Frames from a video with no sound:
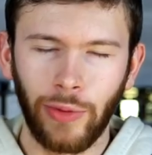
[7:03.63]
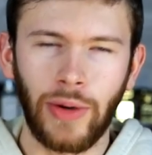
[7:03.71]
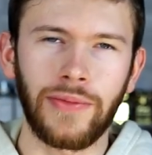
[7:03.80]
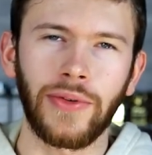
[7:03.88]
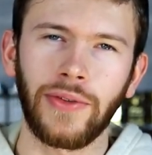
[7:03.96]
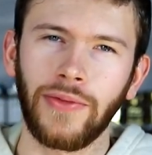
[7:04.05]

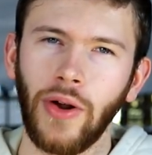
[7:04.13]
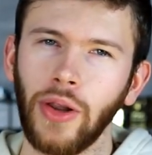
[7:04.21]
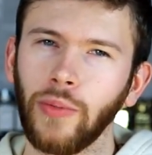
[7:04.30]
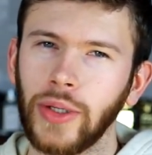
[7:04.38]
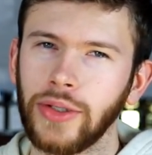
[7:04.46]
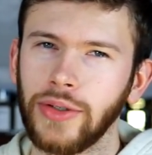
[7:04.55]
great for the
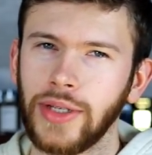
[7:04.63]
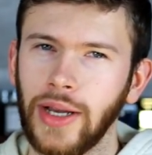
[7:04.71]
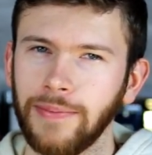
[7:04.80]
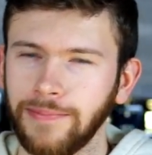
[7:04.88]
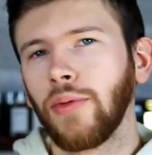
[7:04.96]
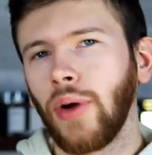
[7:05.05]
fall and winter
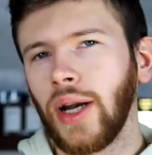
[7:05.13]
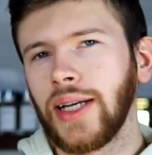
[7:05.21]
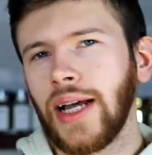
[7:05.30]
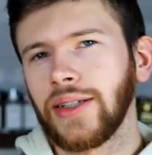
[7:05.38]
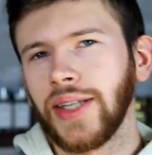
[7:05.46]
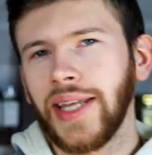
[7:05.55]
time. Running
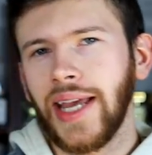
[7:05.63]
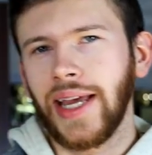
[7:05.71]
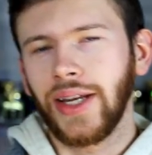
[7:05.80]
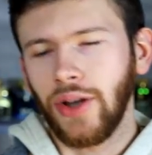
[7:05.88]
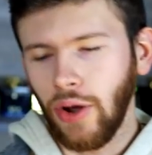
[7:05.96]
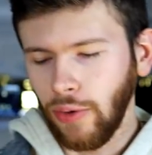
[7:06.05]
down to the
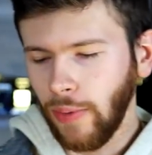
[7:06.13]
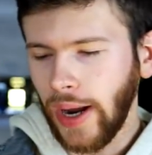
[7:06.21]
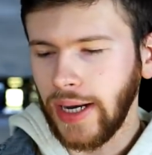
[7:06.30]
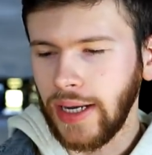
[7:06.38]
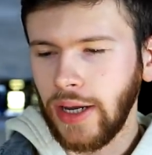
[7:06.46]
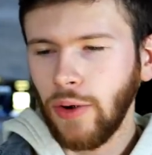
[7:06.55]
end
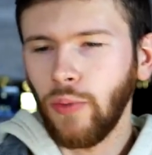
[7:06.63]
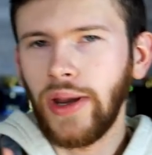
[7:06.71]
already,